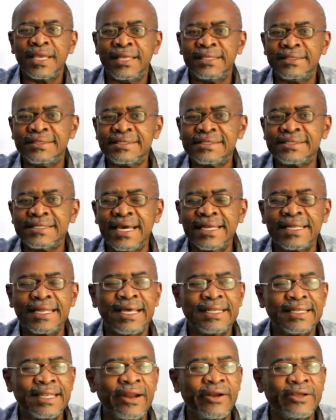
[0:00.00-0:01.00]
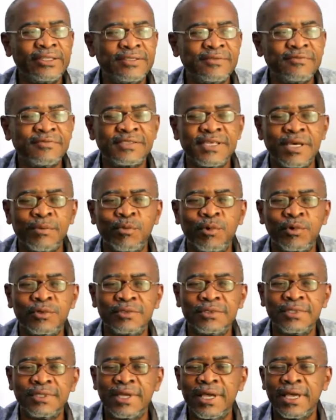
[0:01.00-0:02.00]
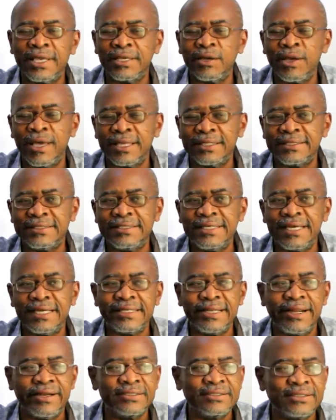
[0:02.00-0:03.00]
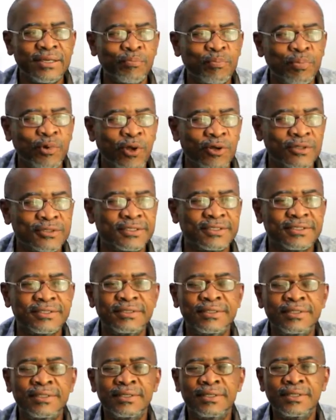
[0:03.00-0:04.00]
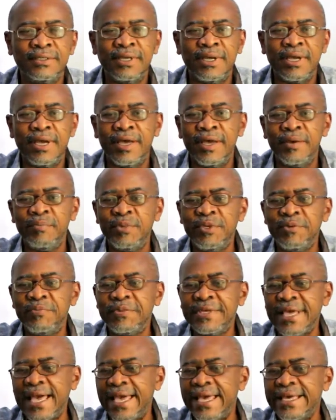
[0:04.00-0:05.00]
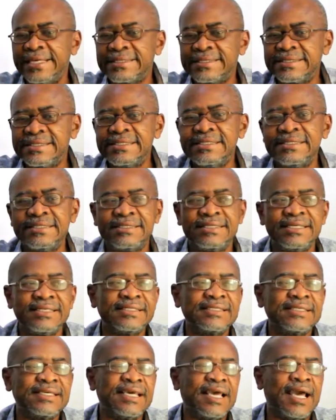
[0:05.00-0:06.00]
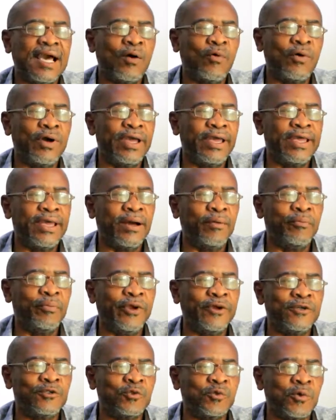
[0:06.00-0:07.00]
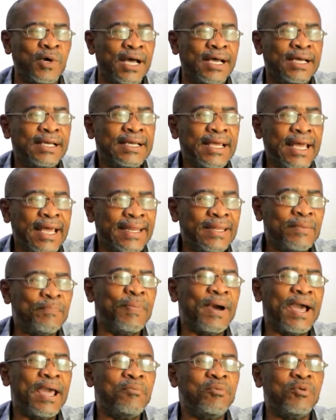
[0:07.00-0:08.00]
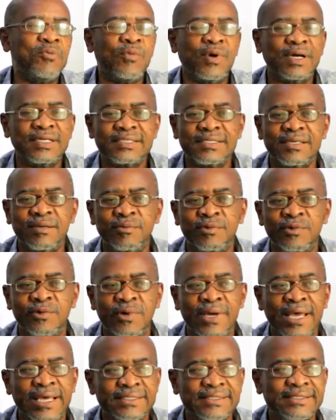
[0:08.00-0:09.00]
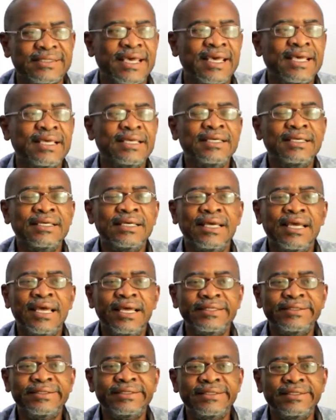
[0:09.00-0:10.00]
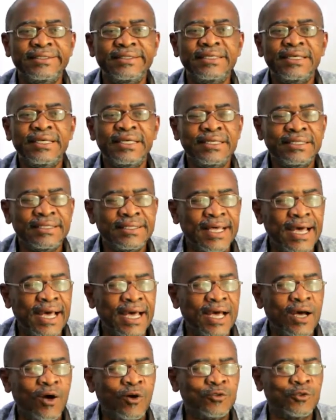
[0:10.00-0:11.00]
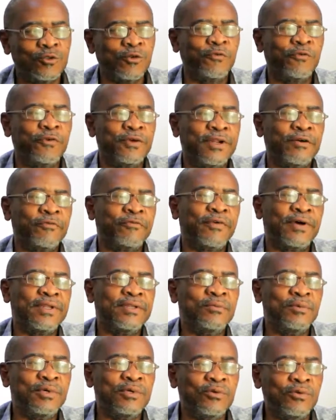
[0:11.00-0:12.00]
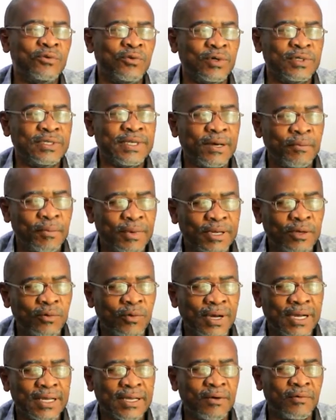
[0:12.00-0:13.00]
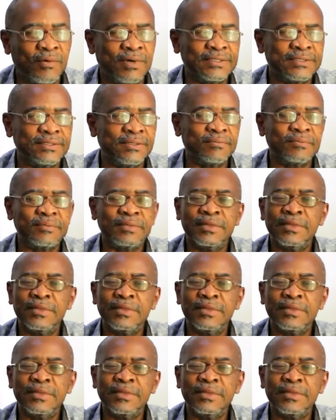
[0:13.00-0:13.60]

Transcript: Enti sana narrative sermon there is a plot bibia esi sese ya we ya breso a ene Bible no asem no ese enti na osofo no fa no de aba no aka wase.